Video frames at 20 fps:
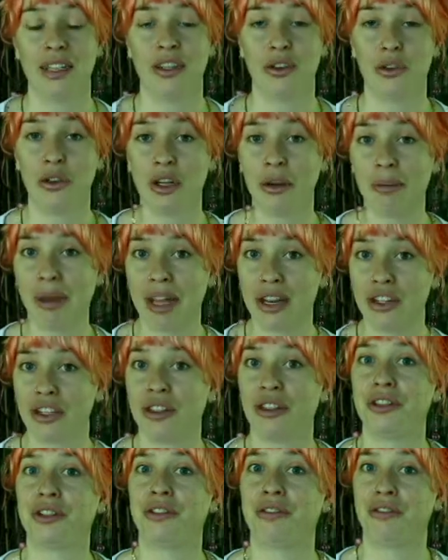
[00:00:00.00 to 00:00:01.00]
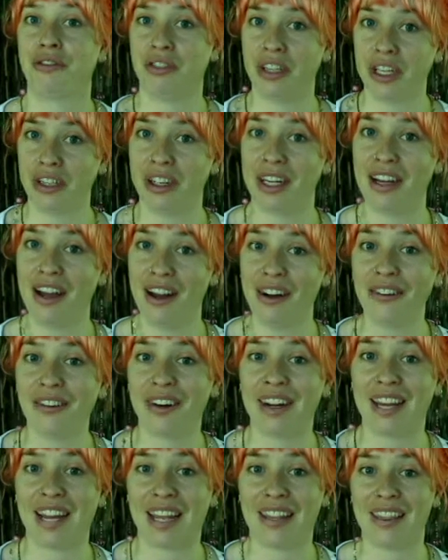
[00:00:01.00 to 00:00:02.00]
You can imagine they're very
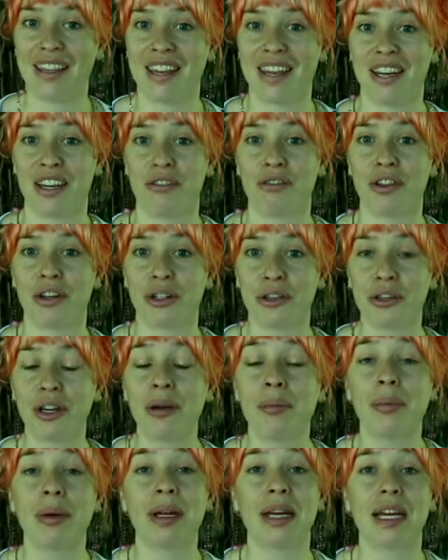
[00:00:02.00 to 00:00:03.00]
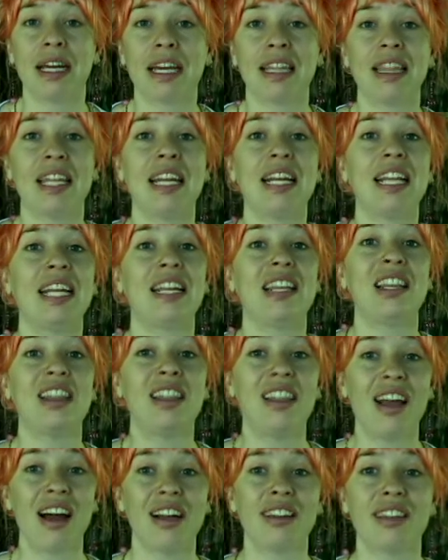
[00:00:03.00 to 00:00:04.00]
hungry at the end of their trip and they need
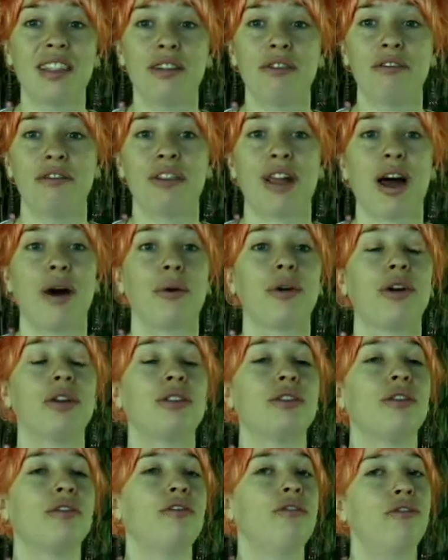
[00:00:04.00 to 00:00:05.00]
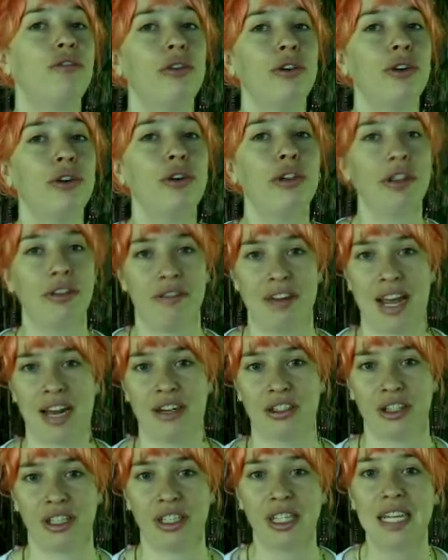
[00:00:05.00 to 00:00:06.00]
lots of flowers full of
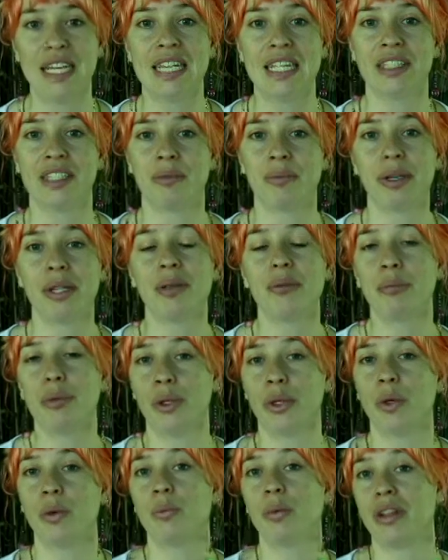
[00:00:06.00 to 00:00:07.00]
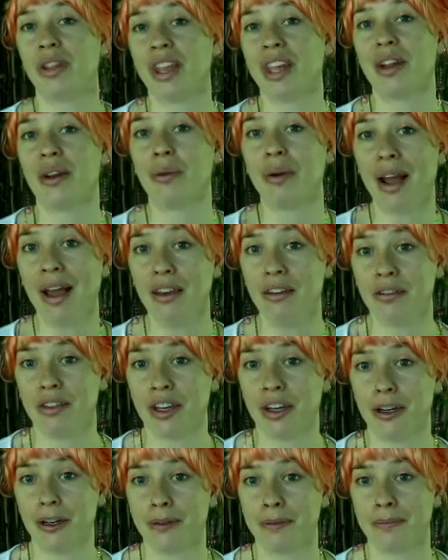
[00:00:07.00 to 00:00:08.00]
nectar to be in bloom when they arrive
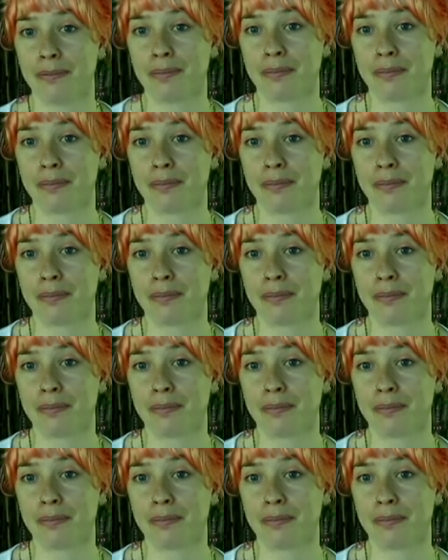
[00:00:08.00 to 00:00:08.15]
here.